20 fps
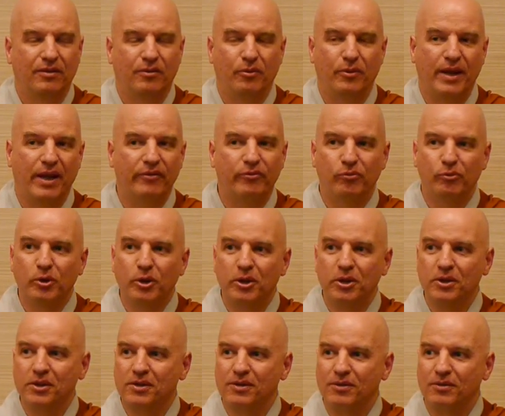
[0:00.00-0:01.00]
We have
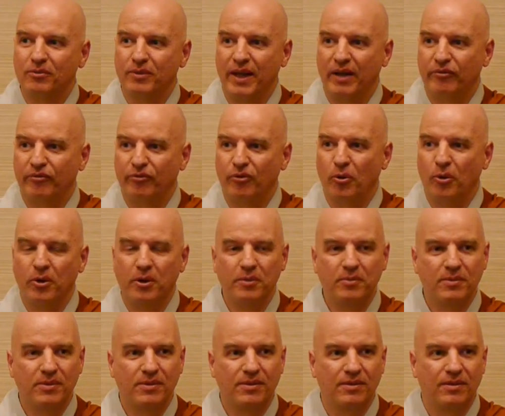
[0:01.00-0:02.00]
words, we have
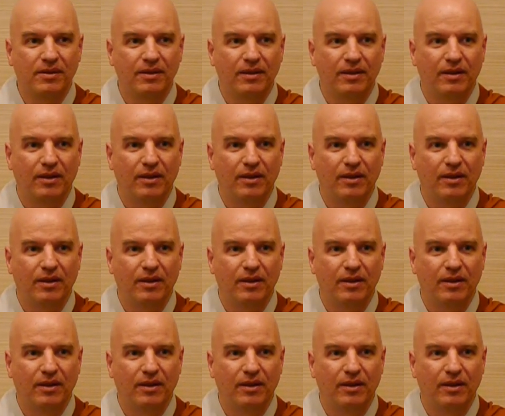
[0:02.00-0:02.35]
forms.